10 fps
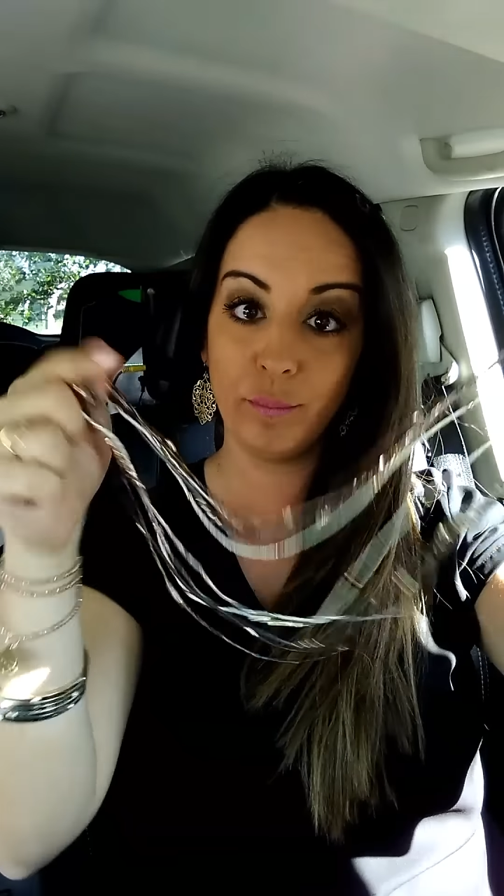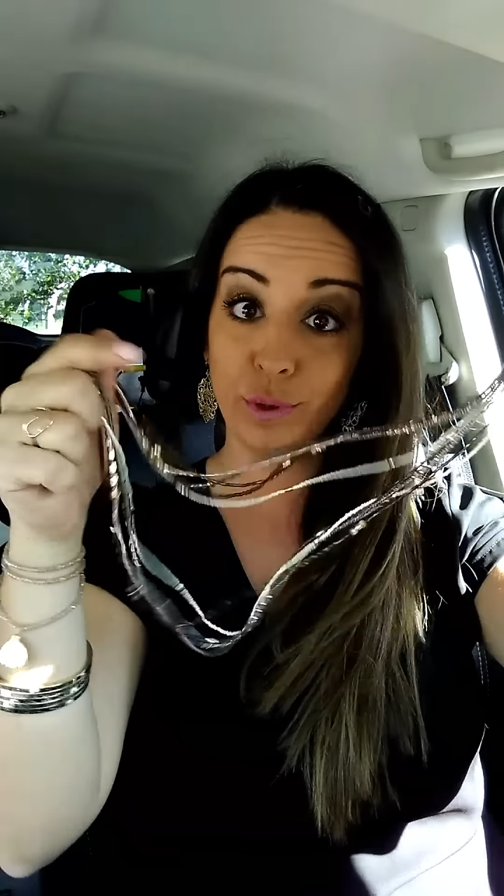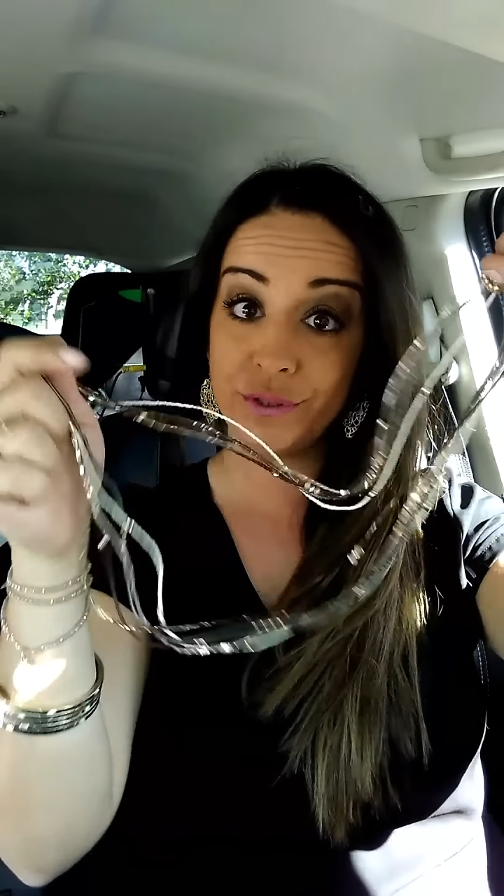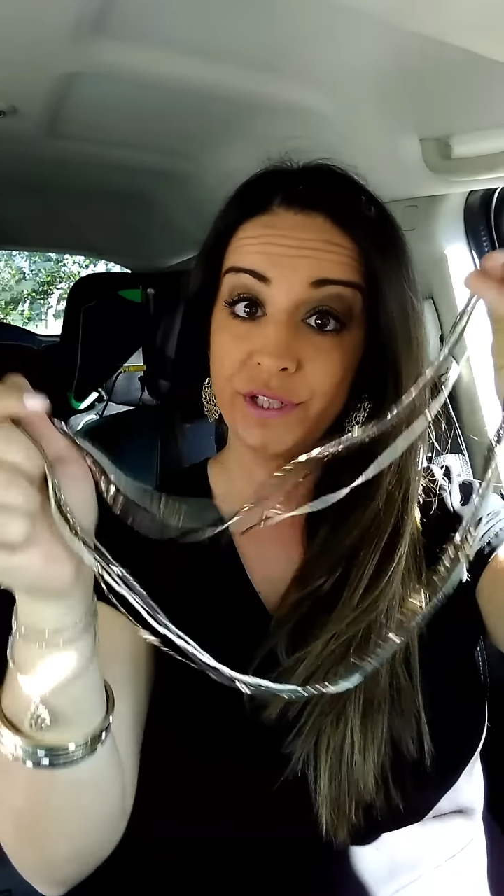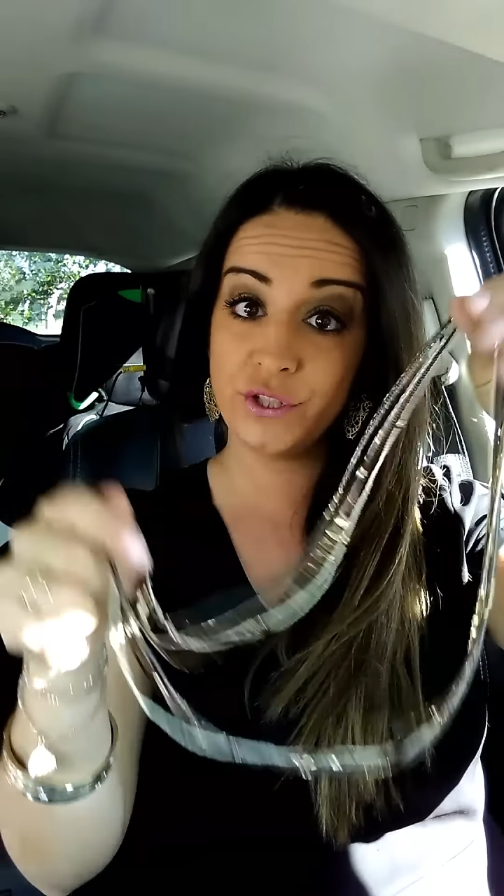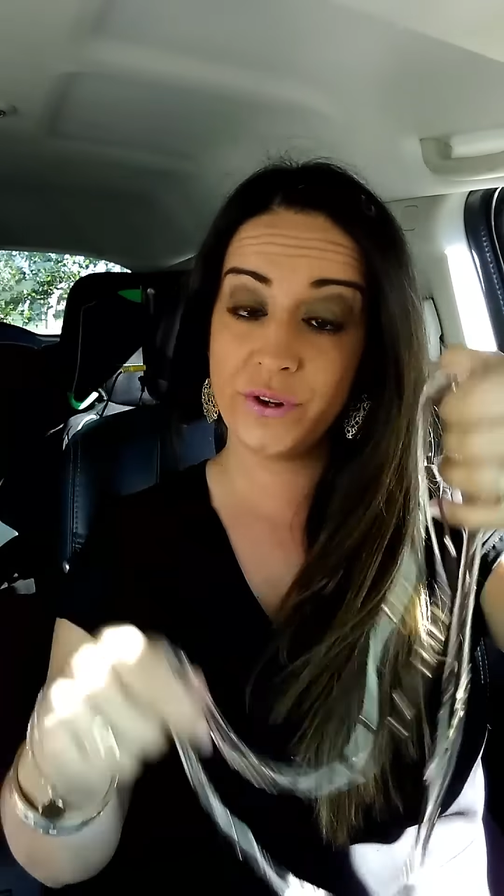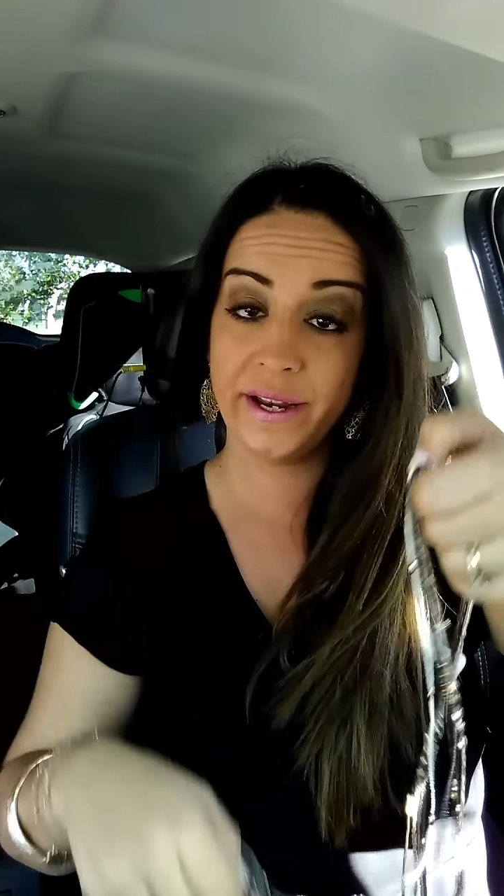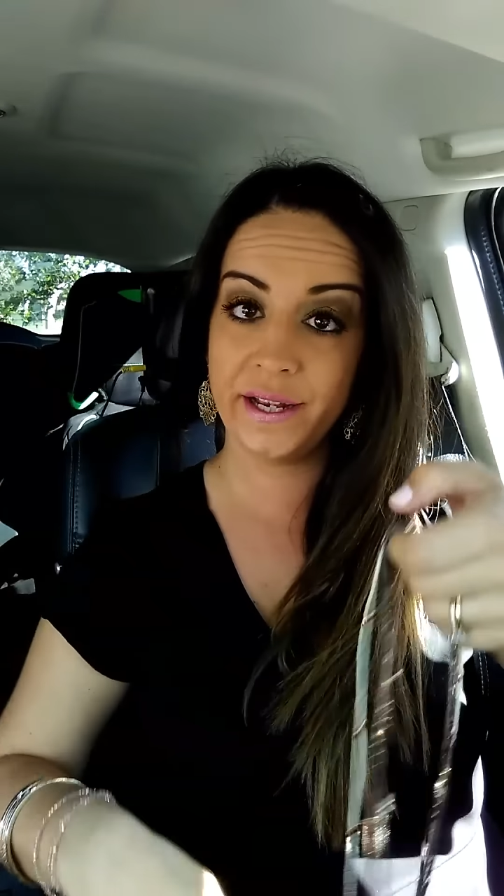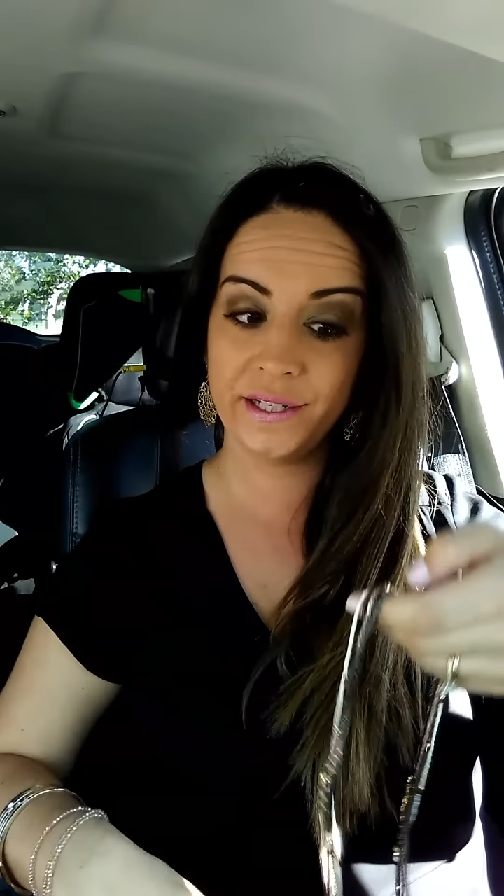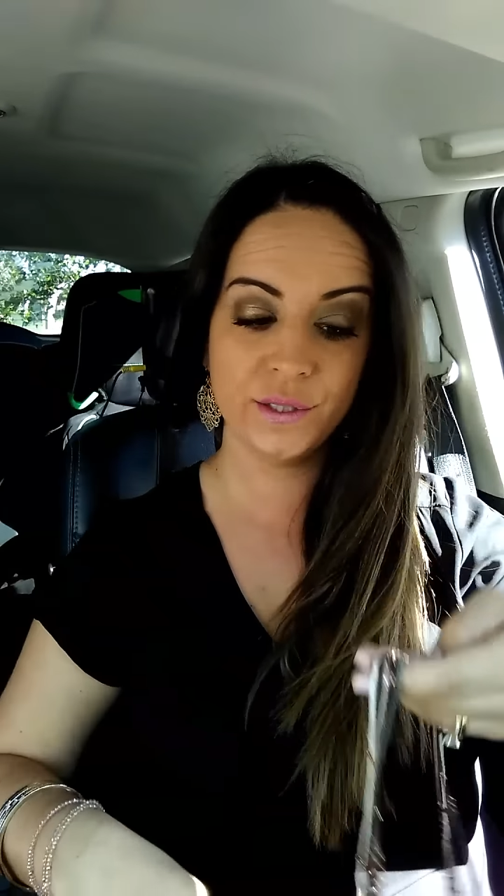
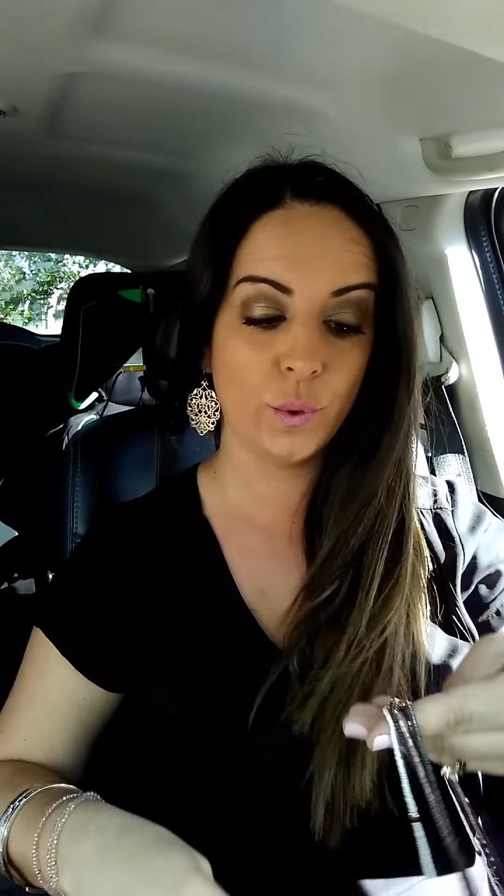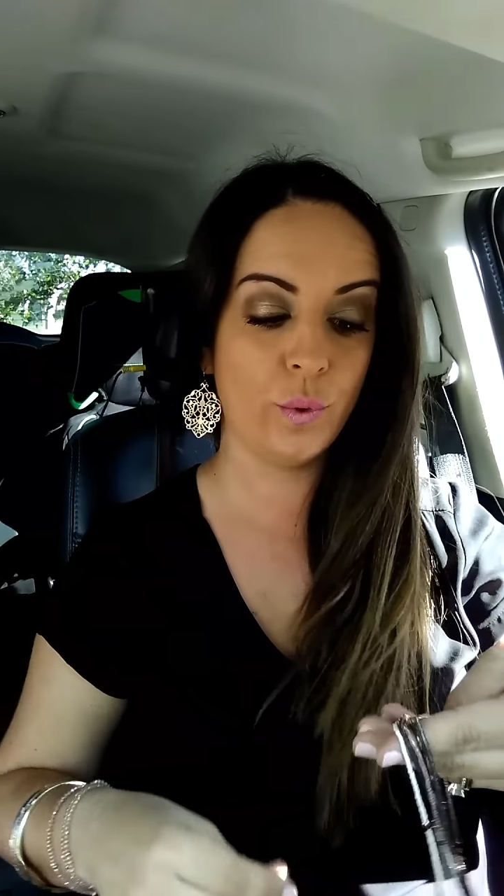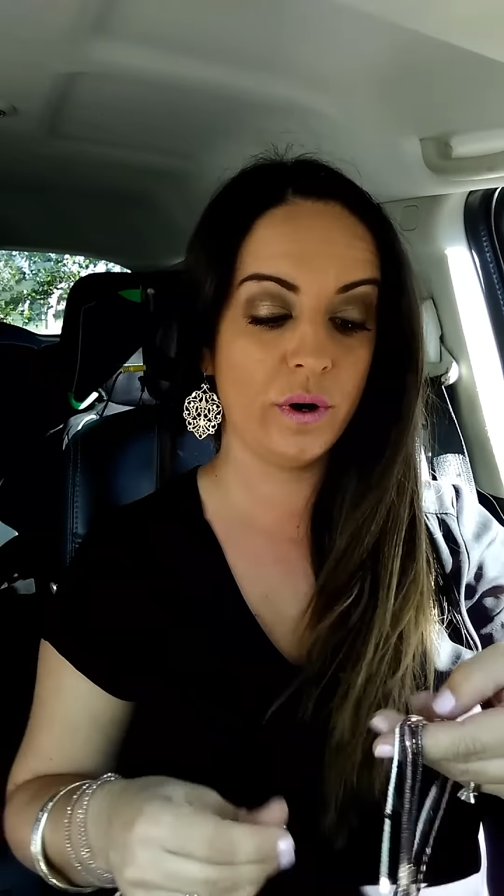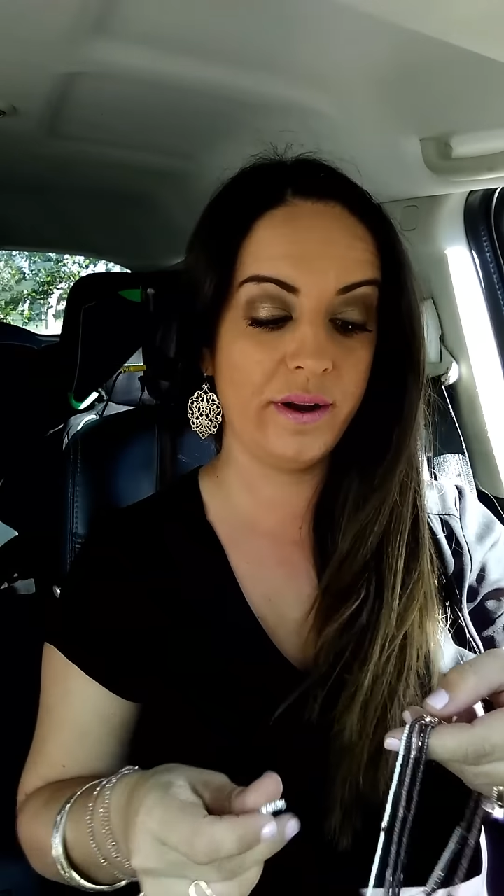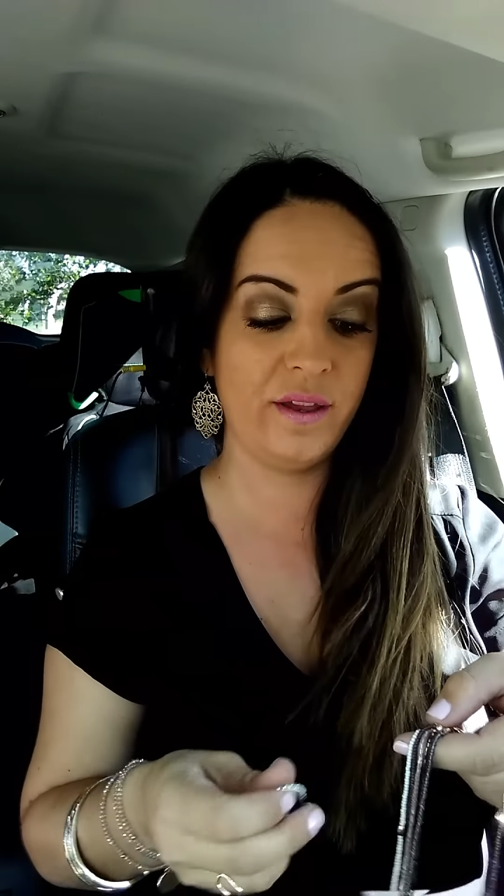multi-strand or